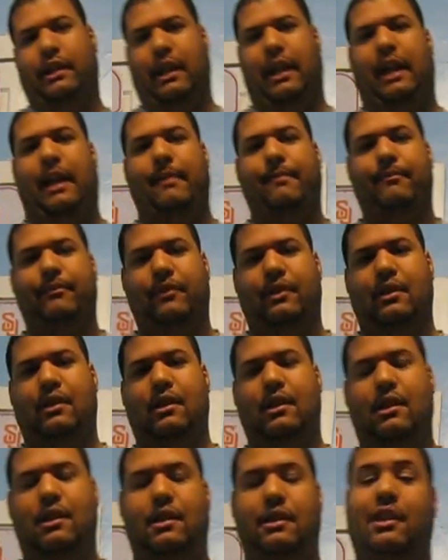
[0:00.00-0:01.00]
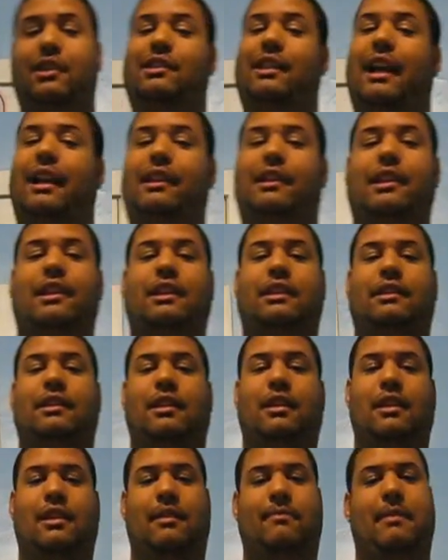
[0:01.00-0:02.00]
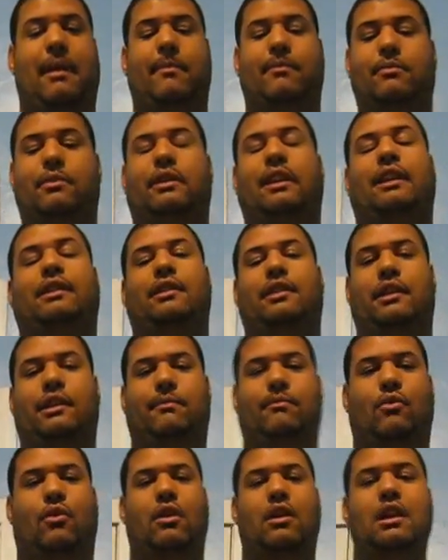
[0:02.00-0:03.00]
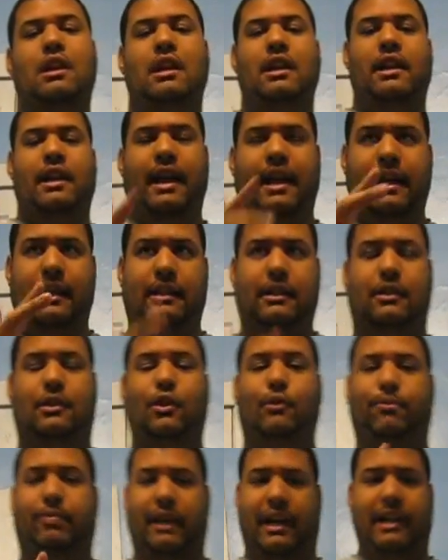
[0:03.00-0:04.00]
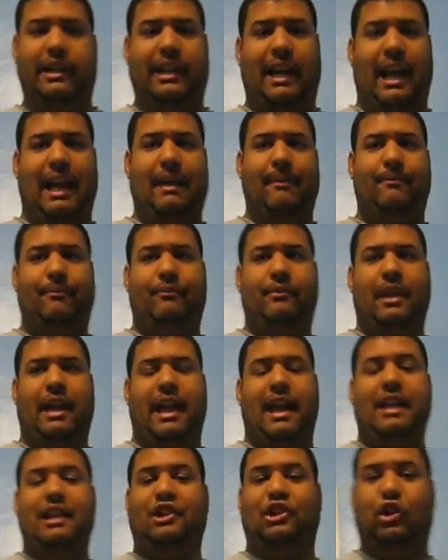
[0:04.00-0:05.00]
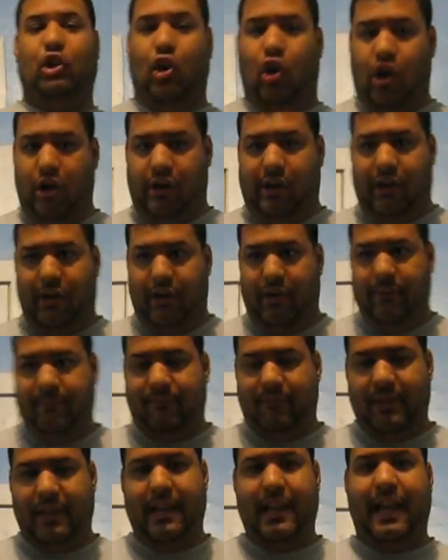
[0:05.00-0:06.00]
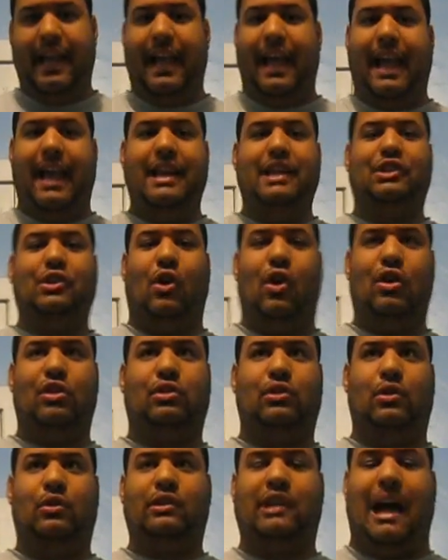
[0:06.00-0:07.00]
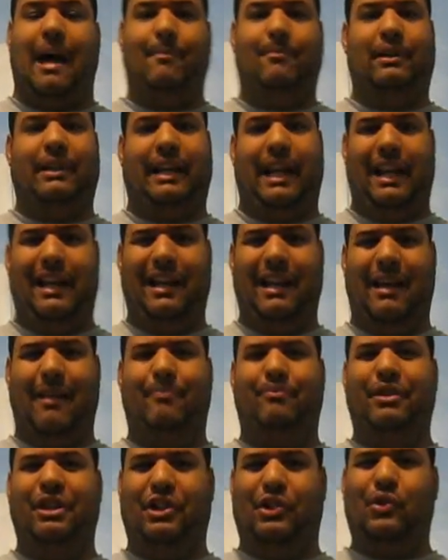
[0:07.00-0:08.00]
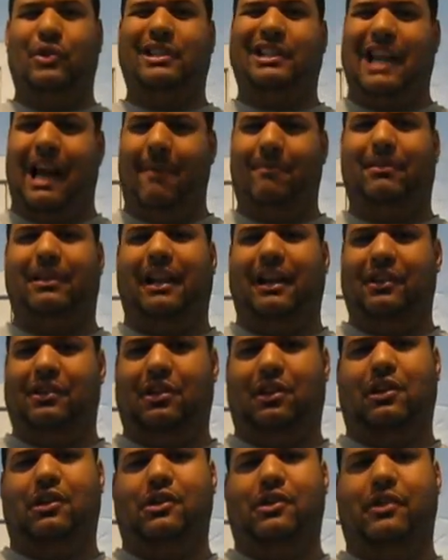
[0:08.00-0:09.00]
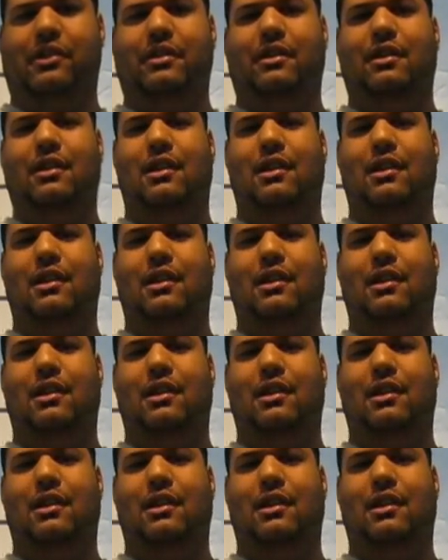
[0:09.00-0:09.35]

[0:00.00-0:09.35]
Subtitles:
game, just like this. But we can get to this more. And it's a two-player game, and it's longer, and it's also complicated. I'm pretty sure it's complicated to learn